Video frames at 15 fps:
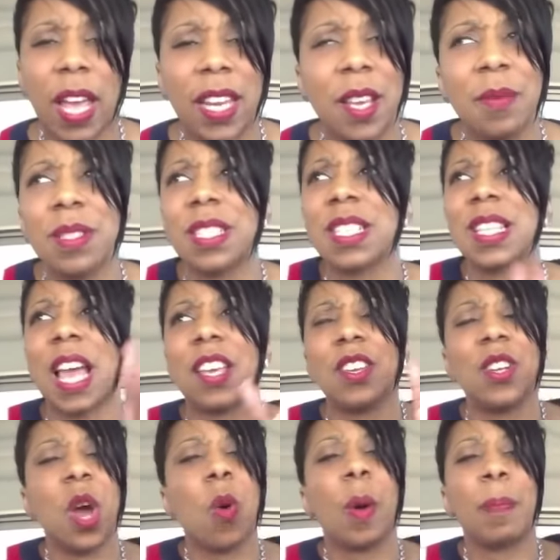And he was just like, you
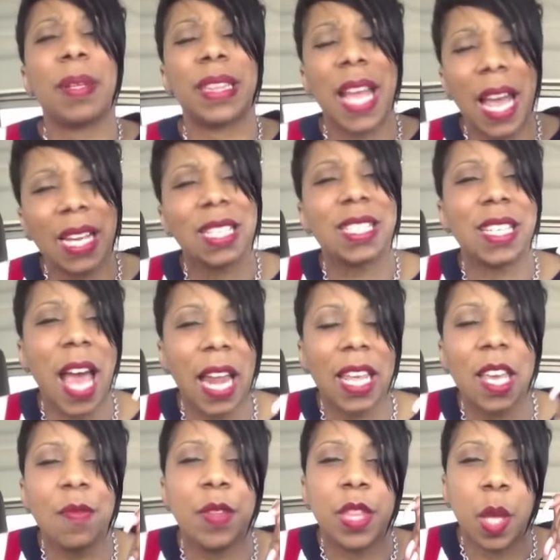know what, but that is not
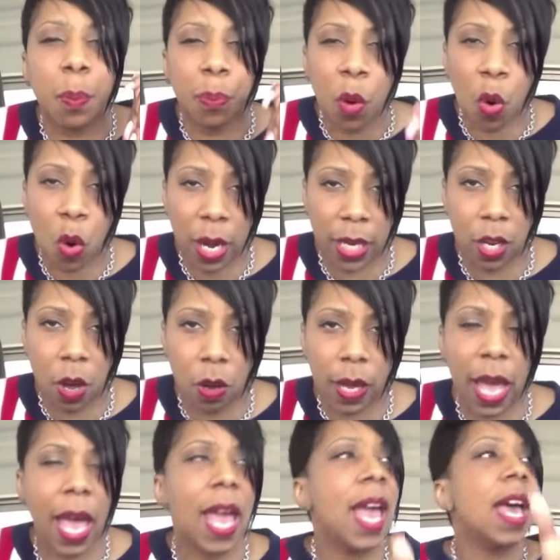even the point,
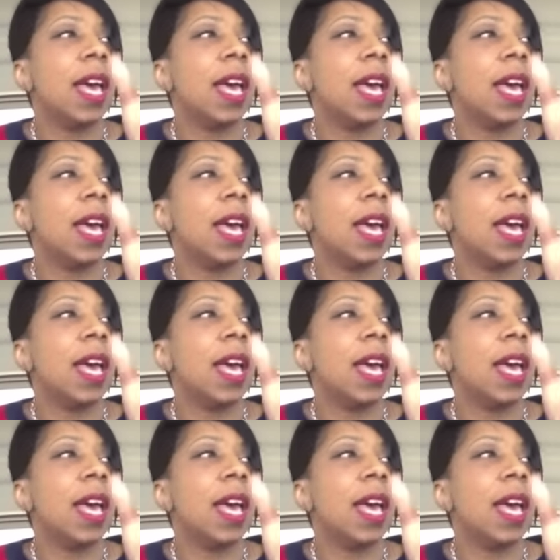okay?